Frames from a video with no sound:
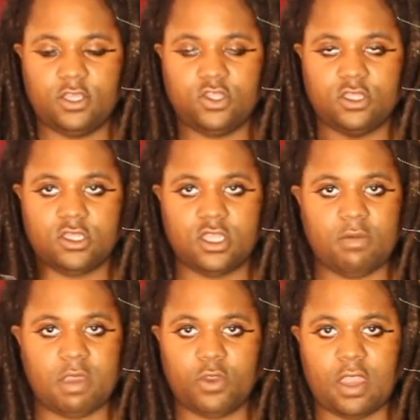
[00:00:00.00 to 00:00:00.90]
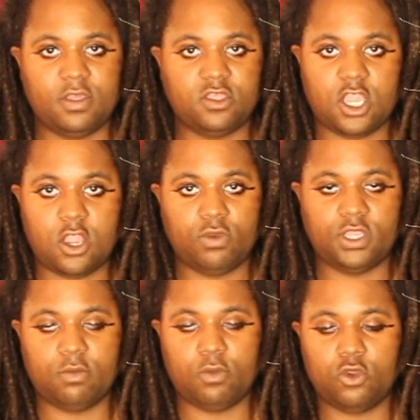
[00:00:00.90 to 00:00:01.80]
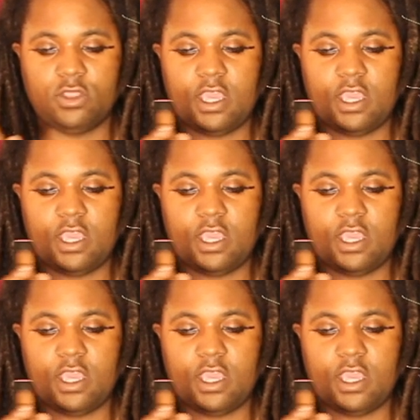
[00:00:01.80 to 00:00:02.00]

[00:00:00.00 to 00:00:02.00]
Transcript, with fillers: In Jesus' name I pray. I'm in tarot reading mode.